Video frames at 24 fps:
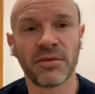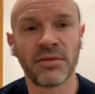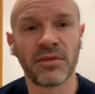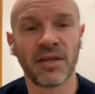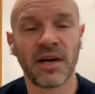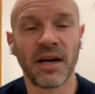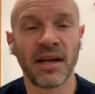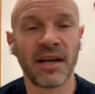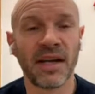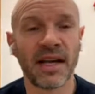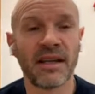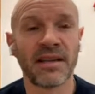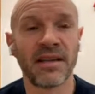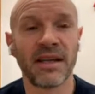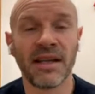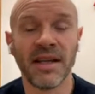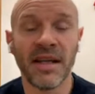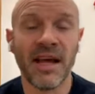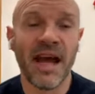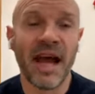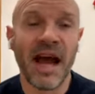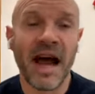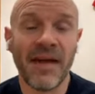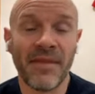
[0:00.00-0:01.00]
of starting to
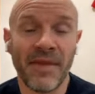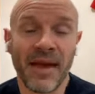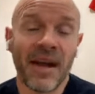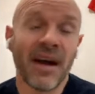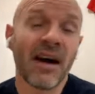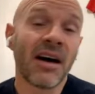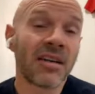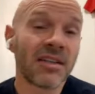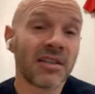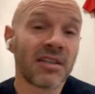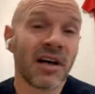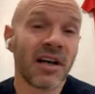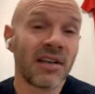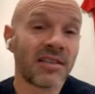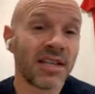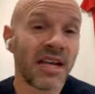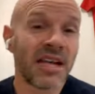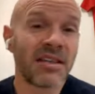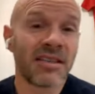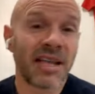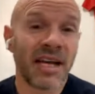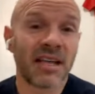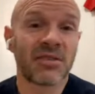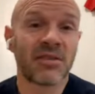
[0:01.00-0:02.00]

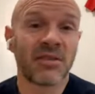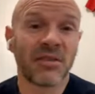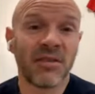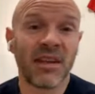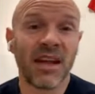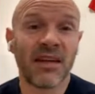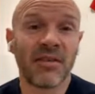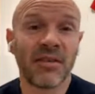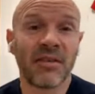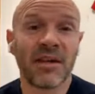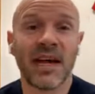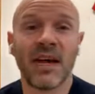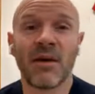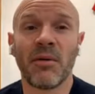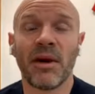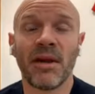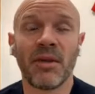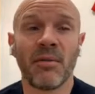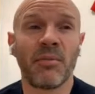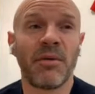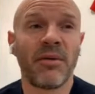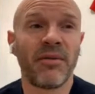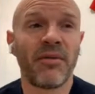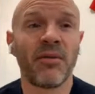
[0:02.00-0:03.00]
get to that sort of level now
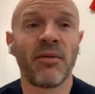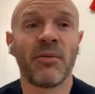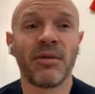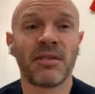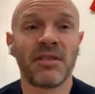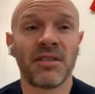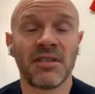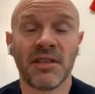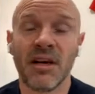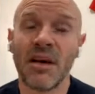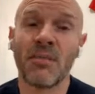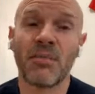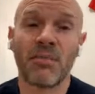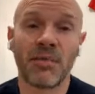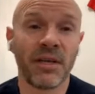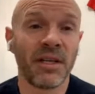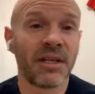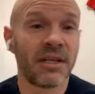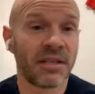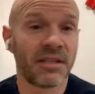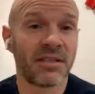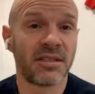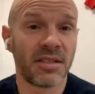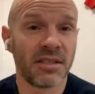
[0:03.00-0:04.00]
where the performances are
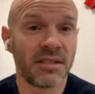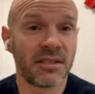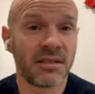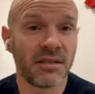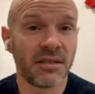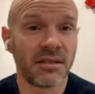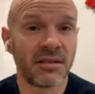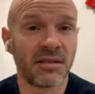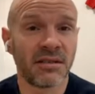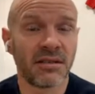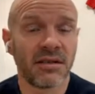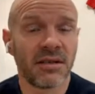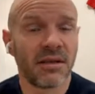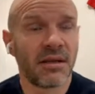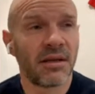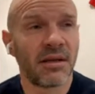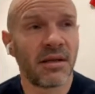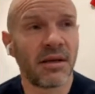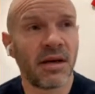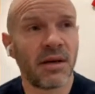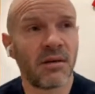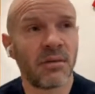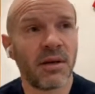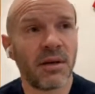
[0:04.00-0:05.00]
pretty consistent.
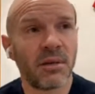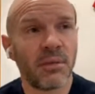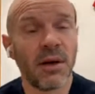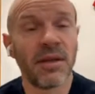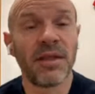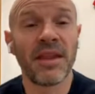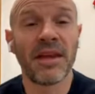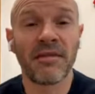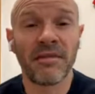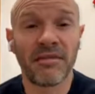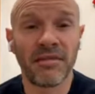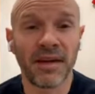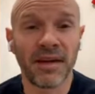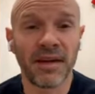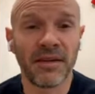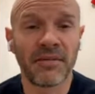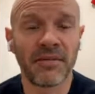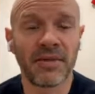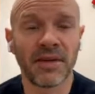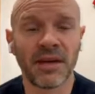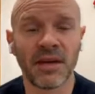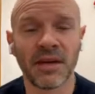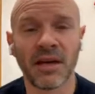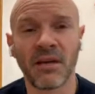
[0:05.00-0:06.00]
You know, when they're
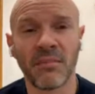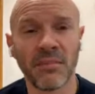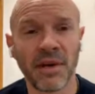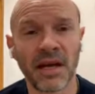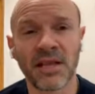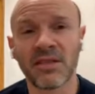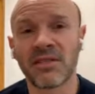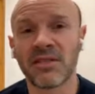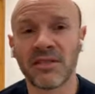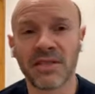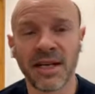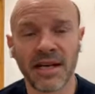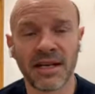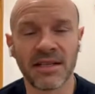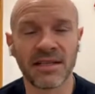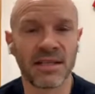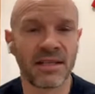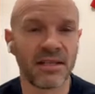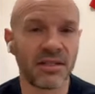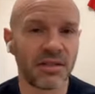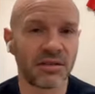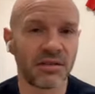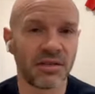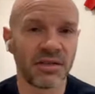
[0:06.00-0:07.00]
fit, and Maddison's had
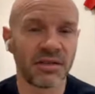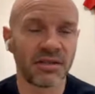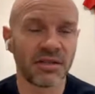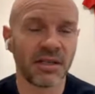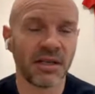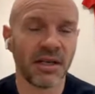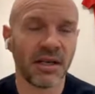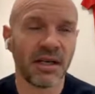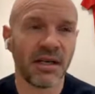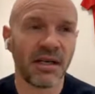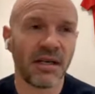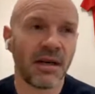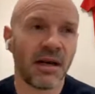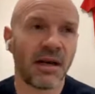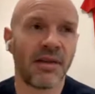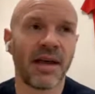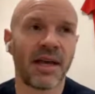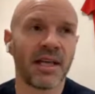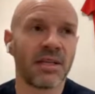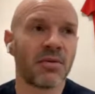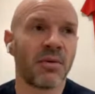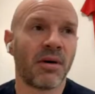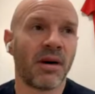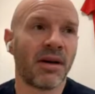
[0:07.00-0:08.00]
his injuries,
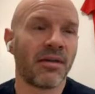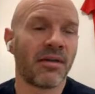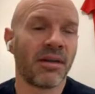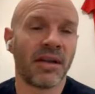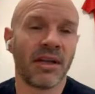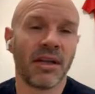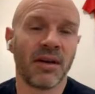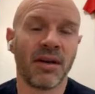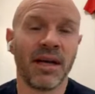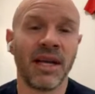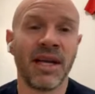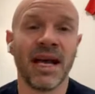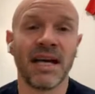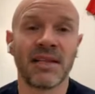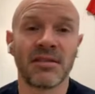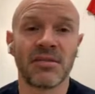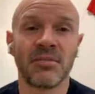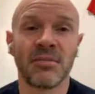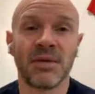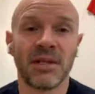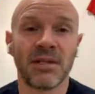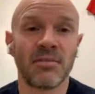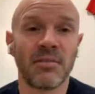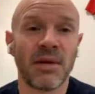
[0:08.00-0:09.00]
and that's why I think, you know, he
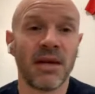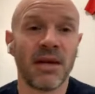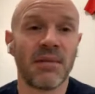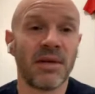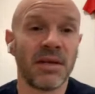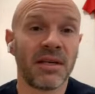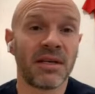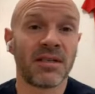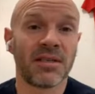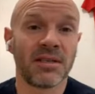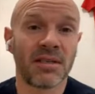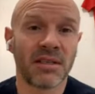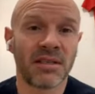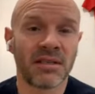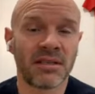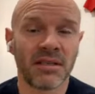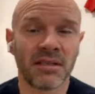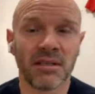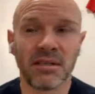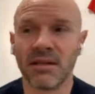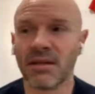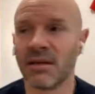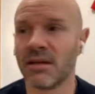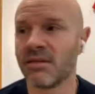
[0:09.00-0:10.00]
hasn't been as maybe
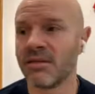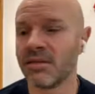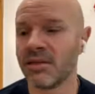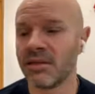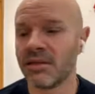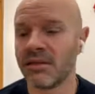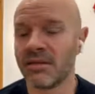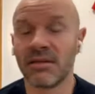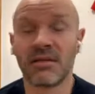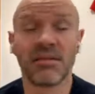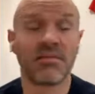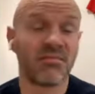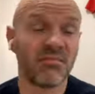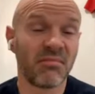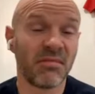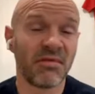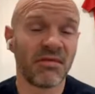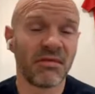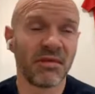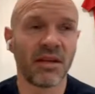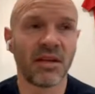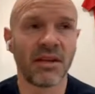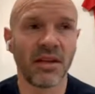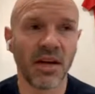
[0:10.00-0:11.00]
consistent over
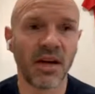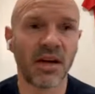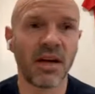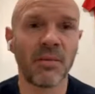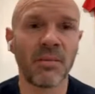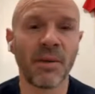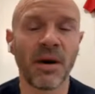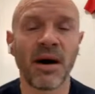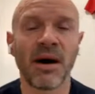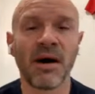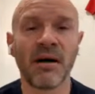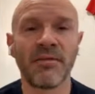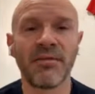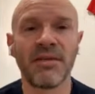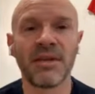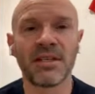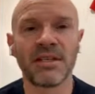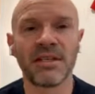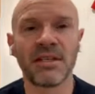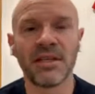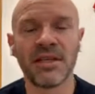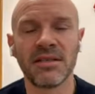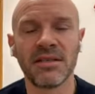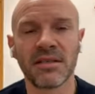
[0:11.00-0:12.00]
the early part of
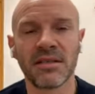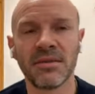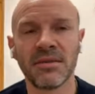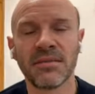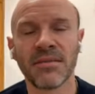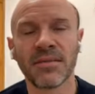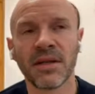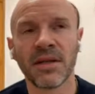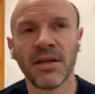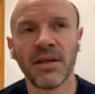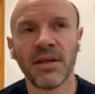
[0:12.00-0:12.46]
this season.